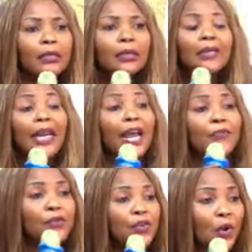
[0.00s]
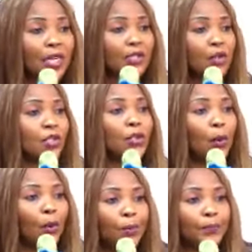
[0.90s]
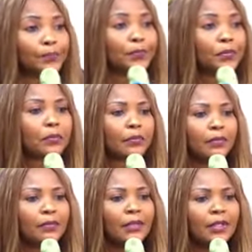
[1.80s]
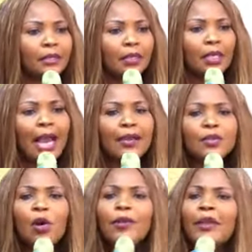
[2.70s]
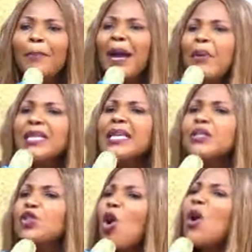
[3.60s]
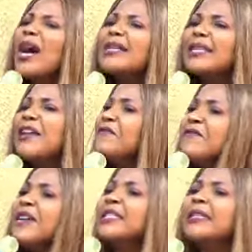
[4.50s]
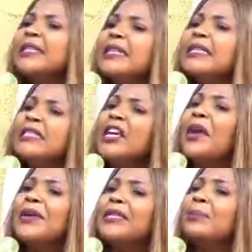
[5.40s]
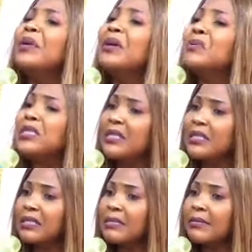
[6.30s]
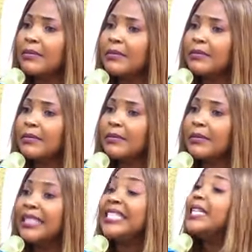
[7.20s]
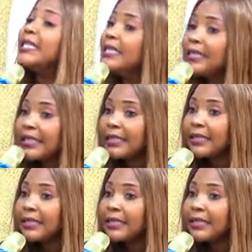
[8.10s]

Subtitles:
the life of Dorcas, not so. Yeah, so the Bible says Dorcas invested in charitable goods, deeds.